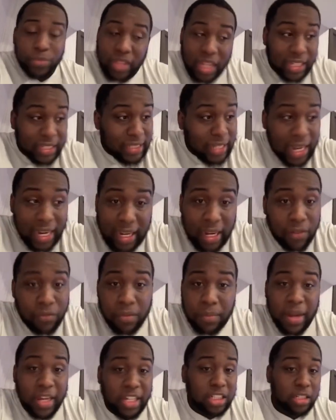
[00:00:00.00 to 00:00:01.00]
The same
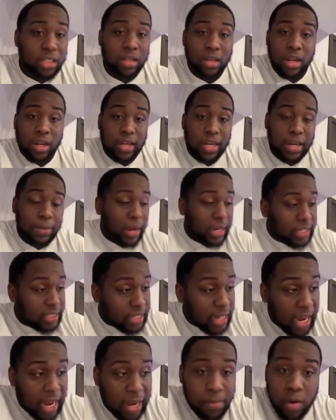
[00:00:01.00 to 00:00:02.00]
information, my
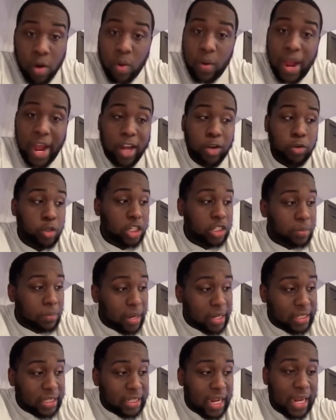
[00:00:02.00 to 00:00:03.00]
same old address,
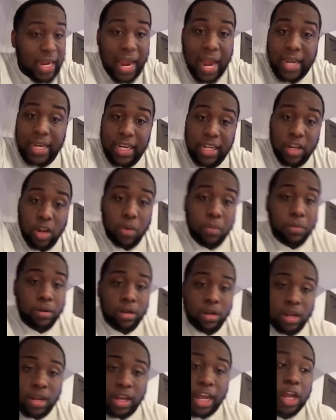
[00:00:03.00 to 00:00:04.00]
my same ID
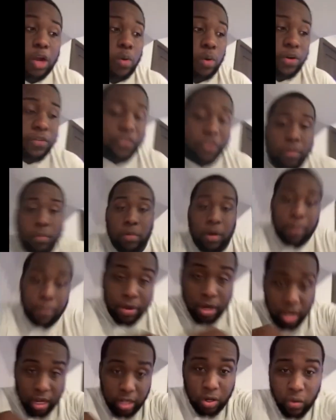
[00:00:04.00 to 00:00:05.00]
number, in order for them to
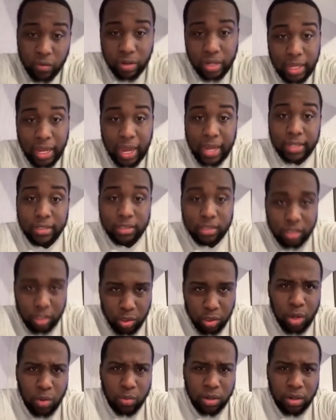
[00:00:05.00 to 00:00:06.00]
bond over the case. You get